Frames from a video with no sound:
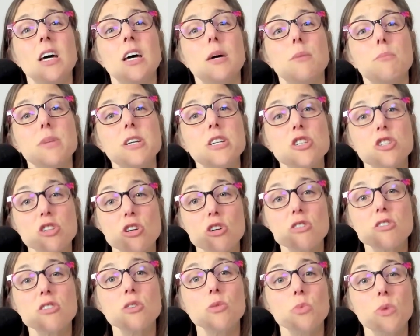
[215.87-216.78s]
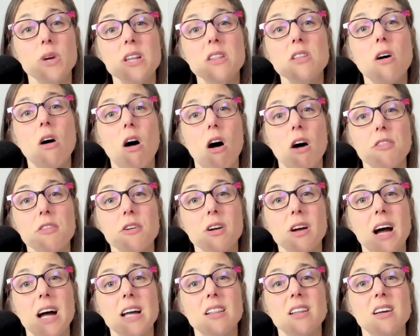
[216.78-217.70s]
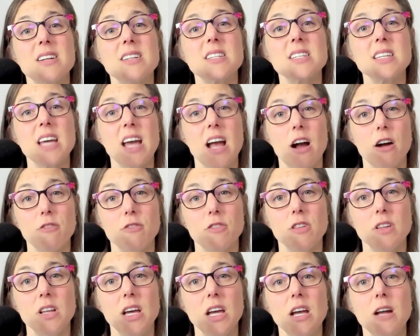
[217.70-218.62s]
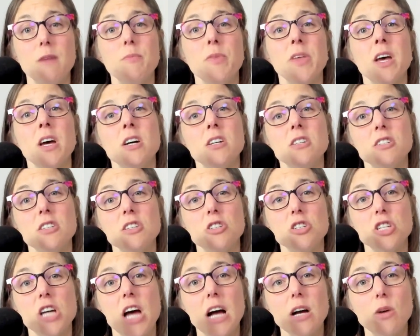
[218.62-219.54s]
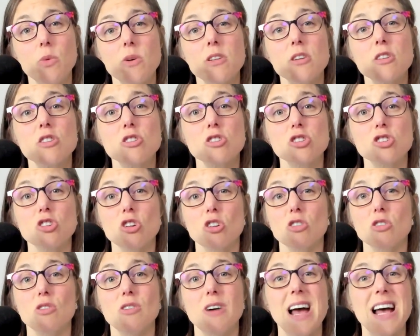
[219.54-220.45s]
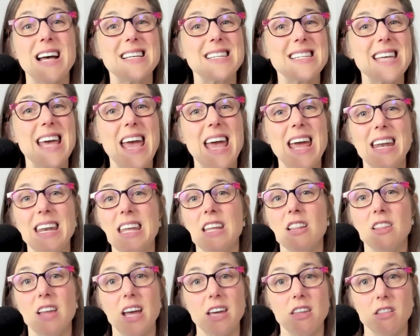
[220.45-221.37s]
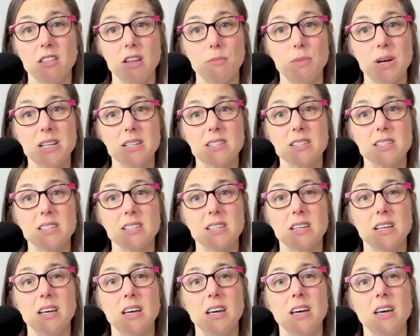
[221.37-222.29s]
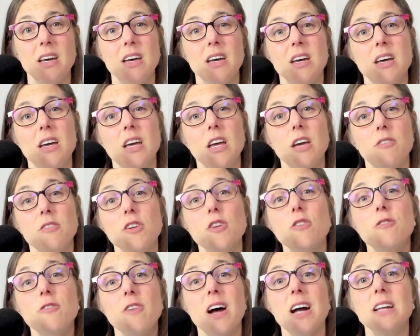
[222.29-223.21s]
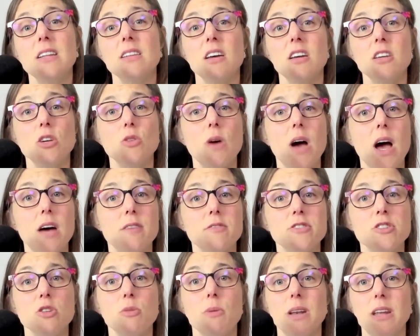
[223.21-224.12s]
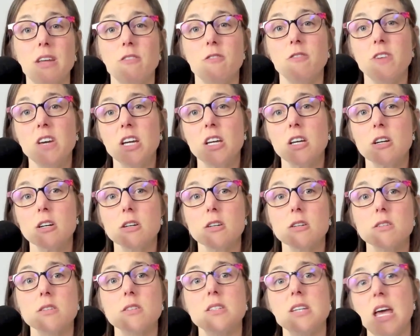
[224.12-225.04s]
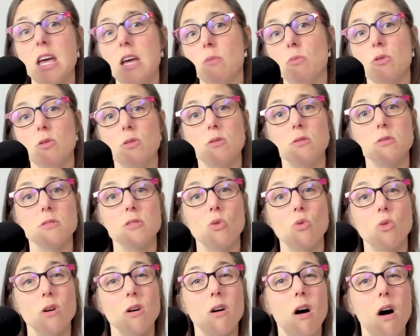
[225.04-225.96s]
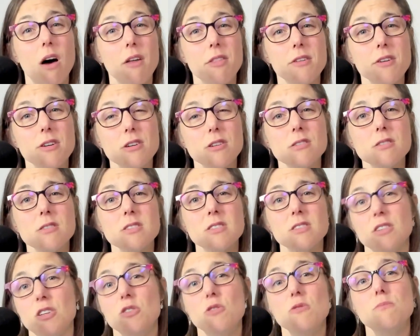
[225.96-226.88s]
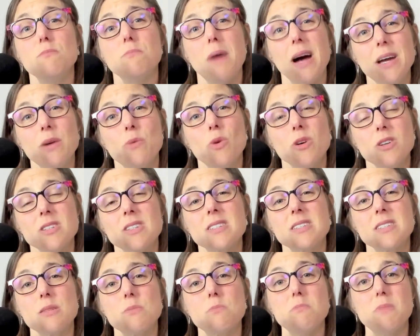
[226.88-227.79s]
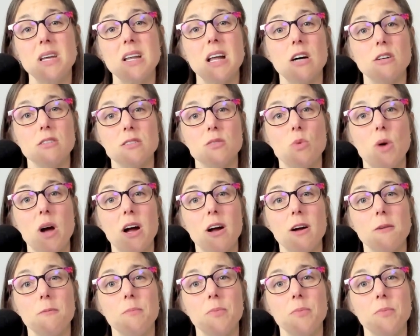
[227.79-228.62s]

Be sure to read the author guidelines carefully to check whether the journal has any length limits. If you find that you have too many figures, tables, or authors, you might want to submit elsewhere.